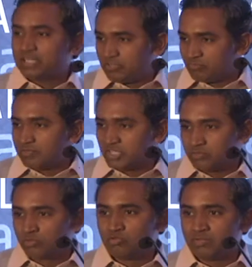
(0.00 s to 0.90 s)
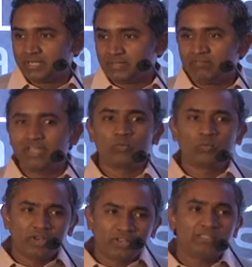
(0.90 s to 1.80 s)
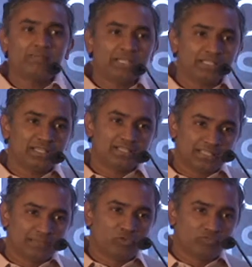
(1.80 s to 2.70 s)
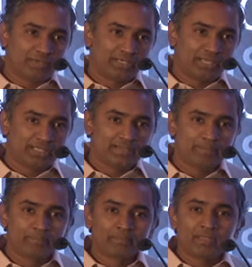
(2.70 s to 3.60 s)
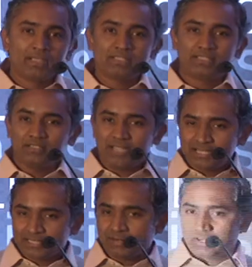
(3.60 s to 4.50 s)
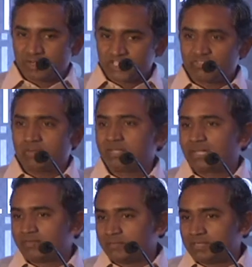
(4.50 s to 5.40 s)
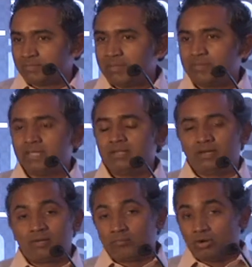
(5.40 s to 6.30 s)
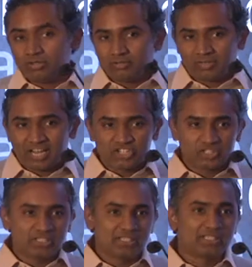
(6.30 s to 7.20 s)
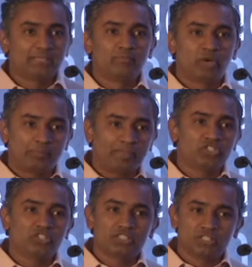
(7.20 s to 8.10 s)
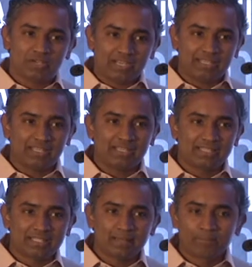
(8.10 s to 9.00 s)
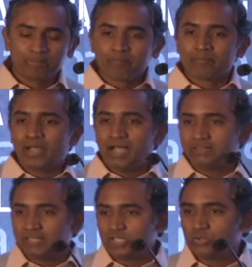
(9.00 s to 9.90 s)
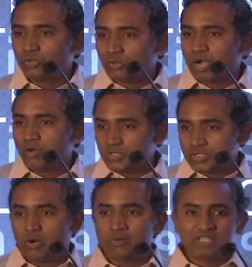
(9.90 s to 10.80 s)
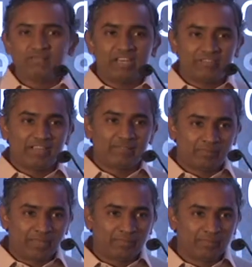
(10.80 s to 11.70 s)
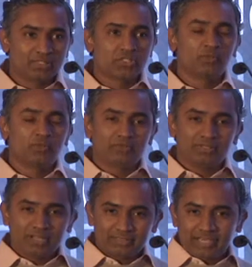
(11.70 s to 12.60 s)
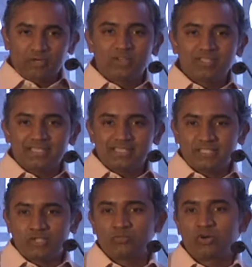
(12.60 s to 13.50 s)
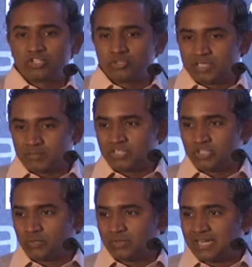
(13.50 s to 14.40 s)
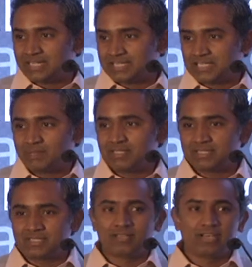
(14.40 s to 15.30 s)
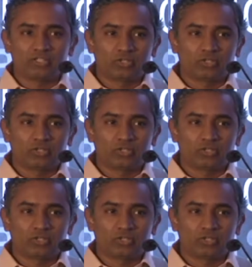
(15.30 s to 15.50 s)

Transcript: to Information movement, where one of the many things that the movement does is it takes records from the government, maybe um, on ration system or pensions or anything else, and then you go house to house and verify with people. So the record says that you've got so much pension over the last six months, is it correct